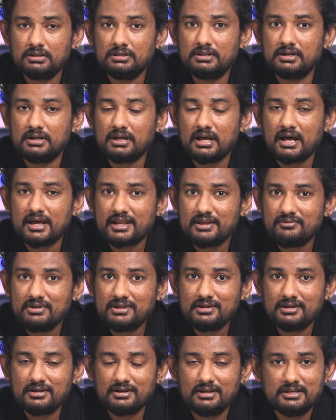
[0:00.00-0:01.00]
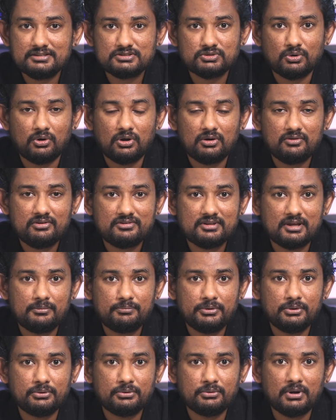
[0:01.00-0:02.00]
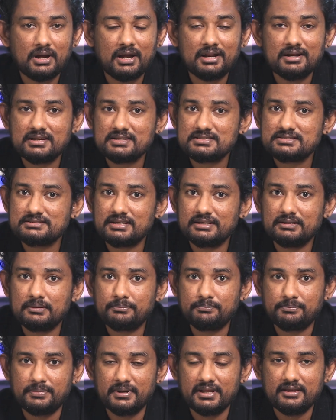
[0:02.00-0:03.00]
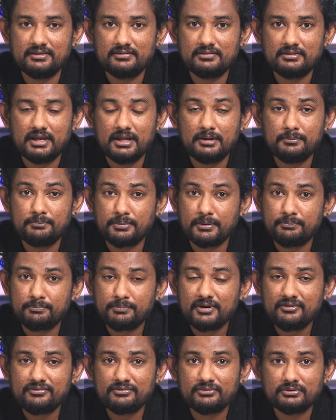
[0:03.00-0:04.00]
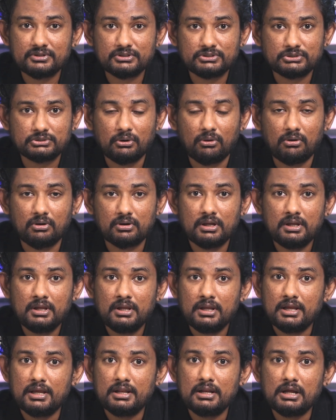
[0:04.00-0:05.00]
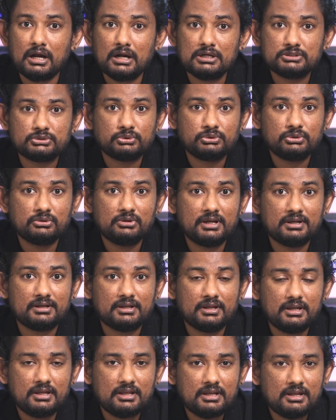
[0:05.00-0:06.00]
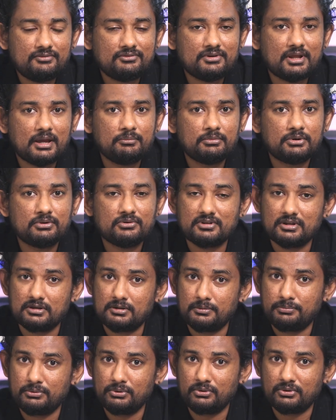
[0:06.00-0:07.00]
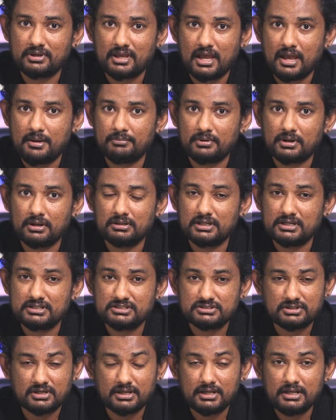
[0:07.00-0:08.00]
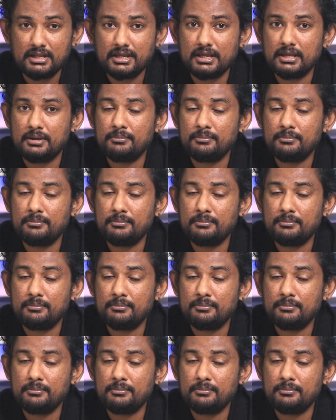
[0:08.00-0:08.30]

The arriving early is always help you to understand the place and prepare for the shot, and also you will get enough time to set up your camera. That's really